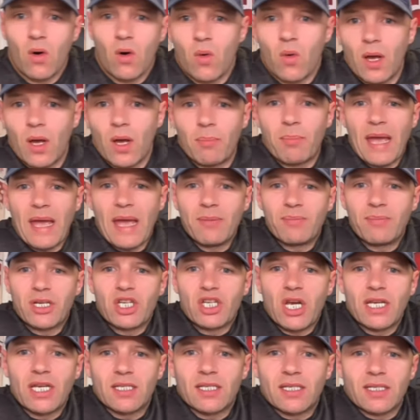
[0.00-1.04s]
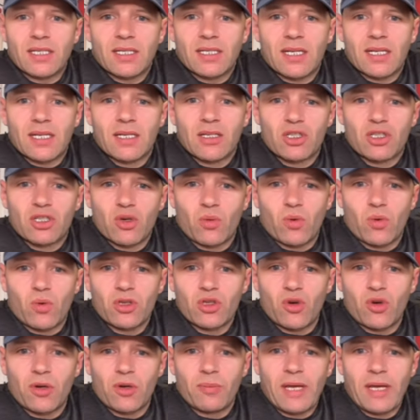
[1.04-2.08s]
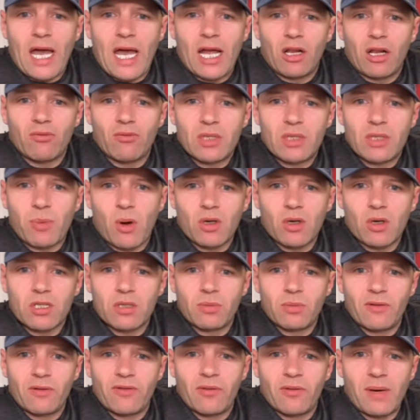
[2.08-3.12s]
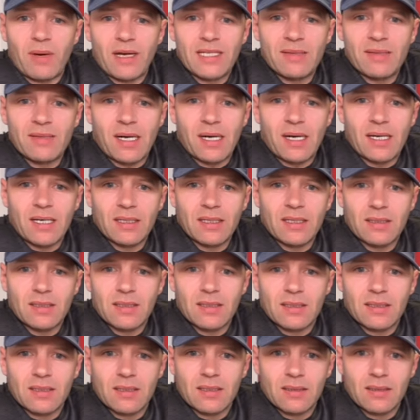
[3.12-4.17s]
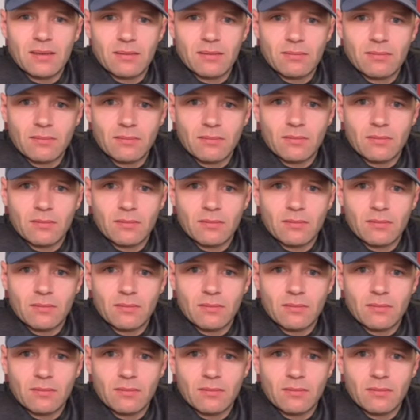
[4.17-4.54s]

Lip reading: You know, paper chase. Someone's going to be held responsible for my demise.